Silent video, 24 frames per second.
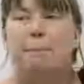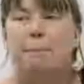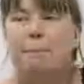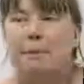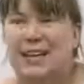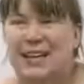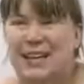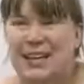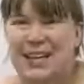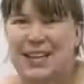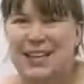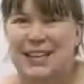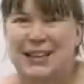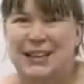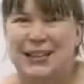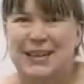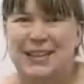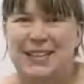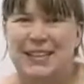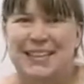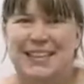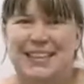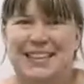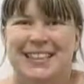
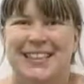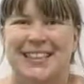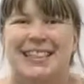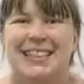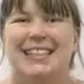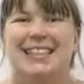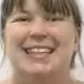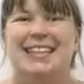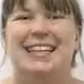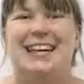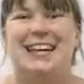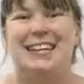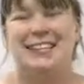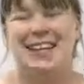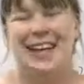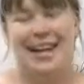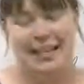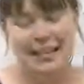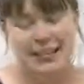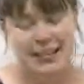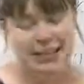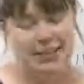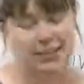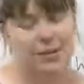below. All
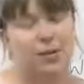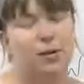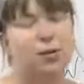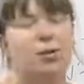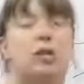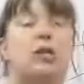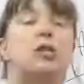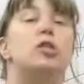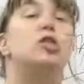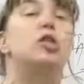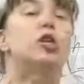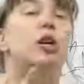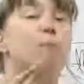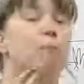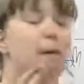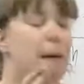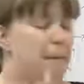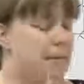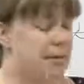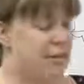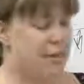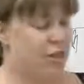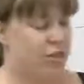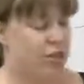right, so those are 2
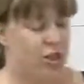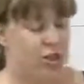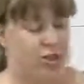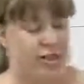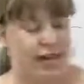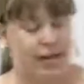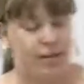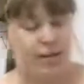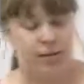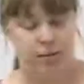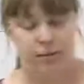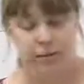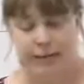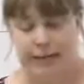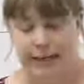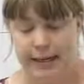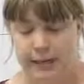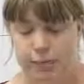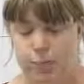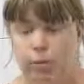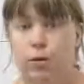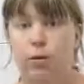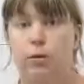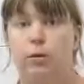prepositions out of the
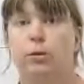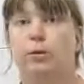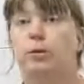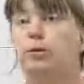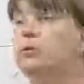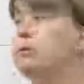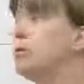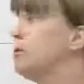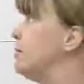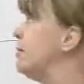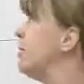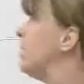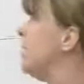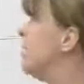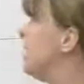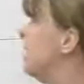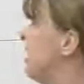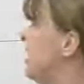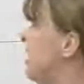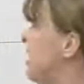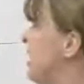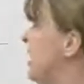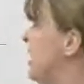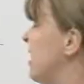way. Woohoo!
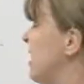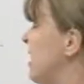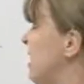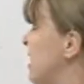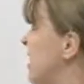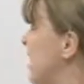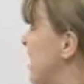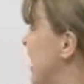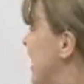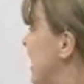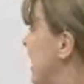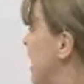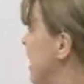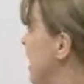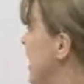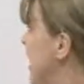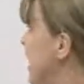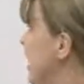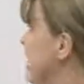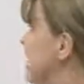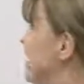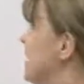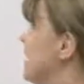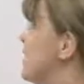All right,
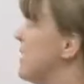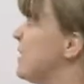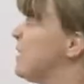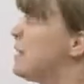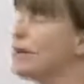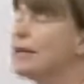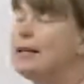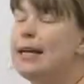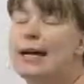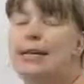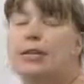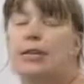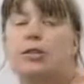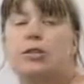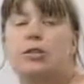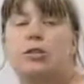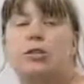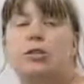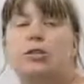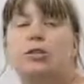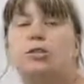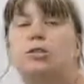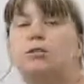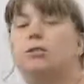next, let's
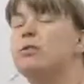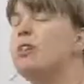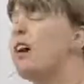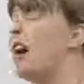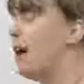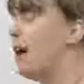do